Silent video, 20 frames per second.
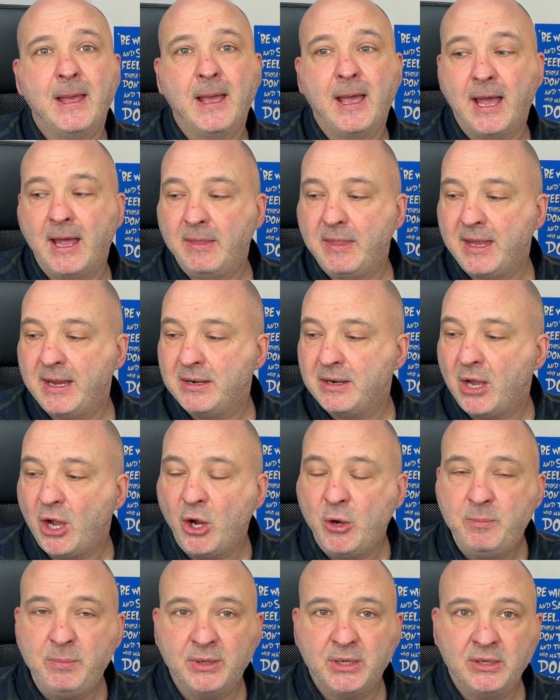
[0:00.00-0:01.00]
and then
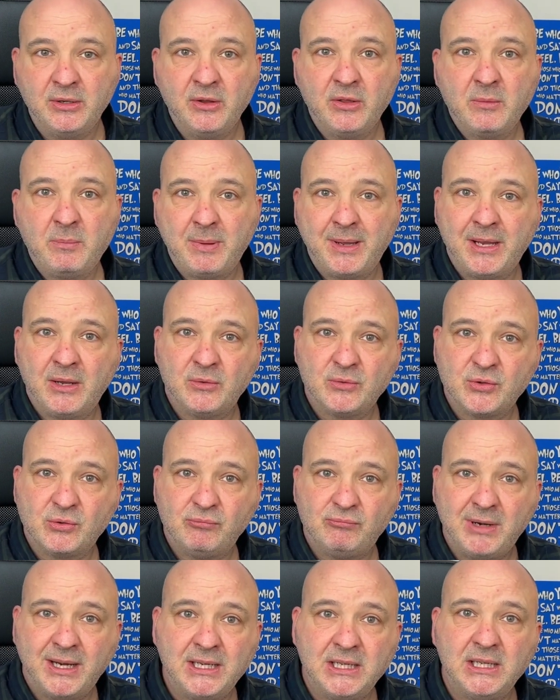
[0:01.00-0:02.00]
open another pouch
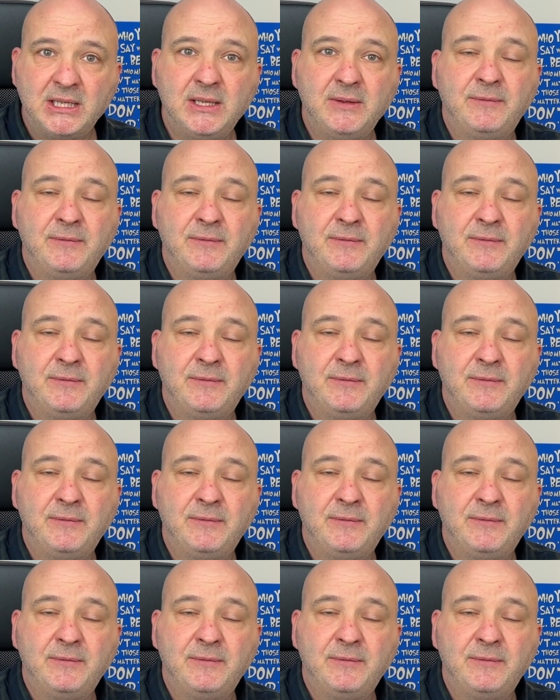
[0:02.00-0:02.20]
ready